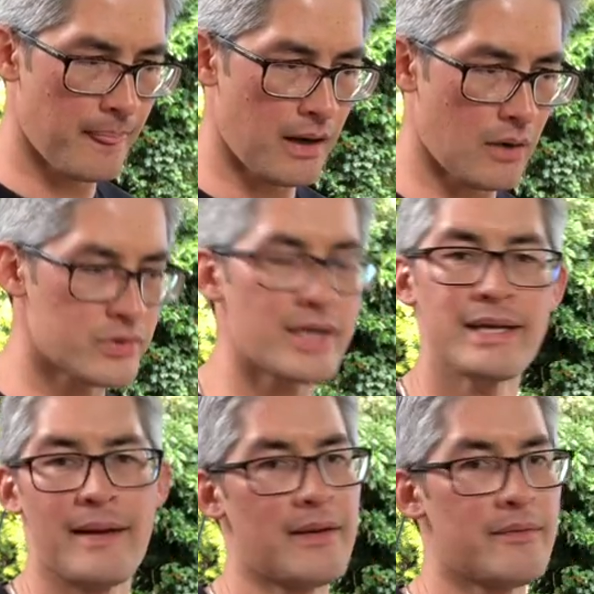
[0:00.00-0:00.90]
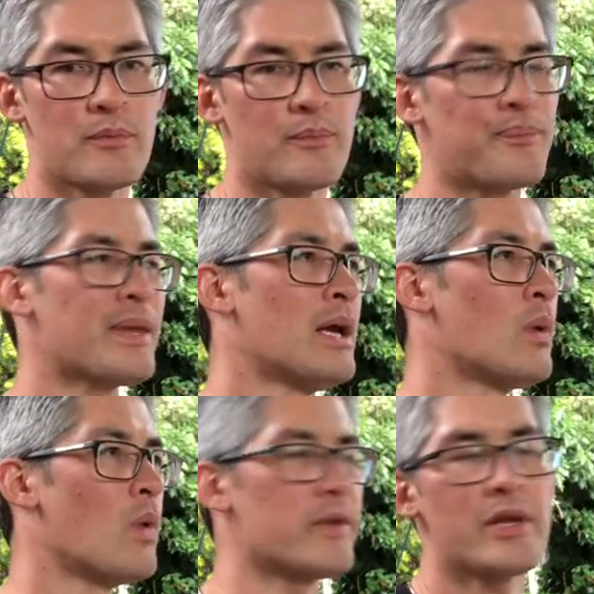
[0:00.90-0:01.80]
I would say, yeah, it
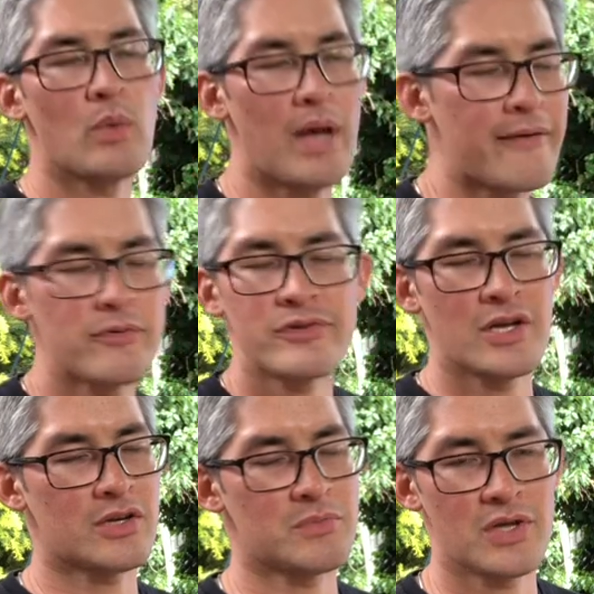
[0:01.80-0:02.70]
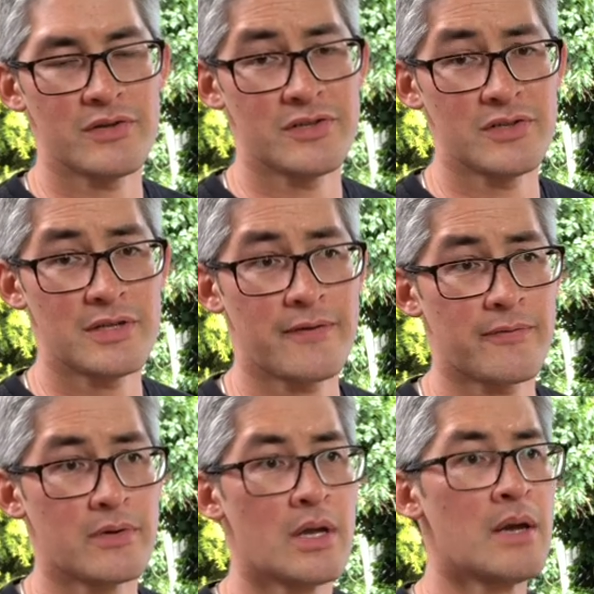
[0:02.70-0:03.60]
I don't know, everyone's circumstances are
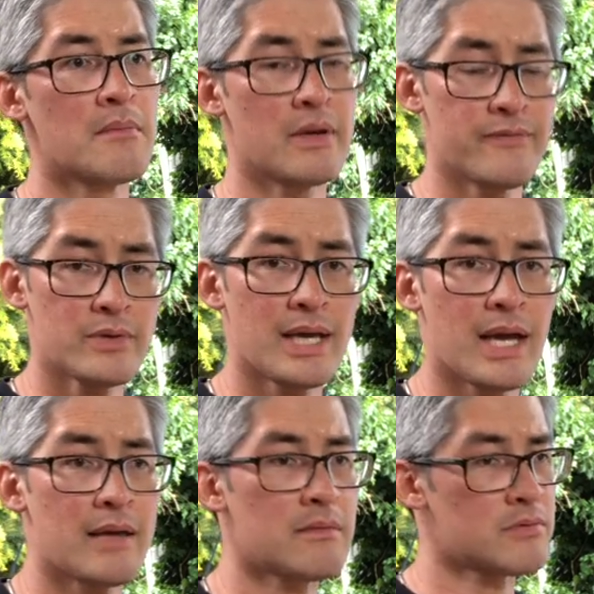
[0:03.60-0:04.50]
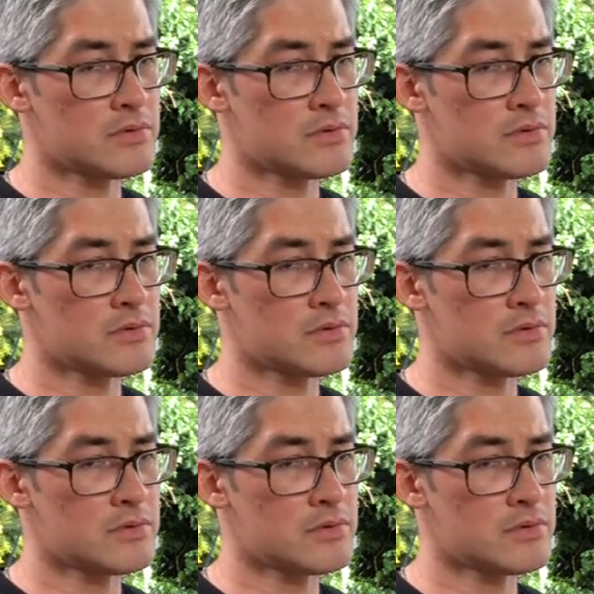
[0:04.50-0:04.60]
different, but if you can,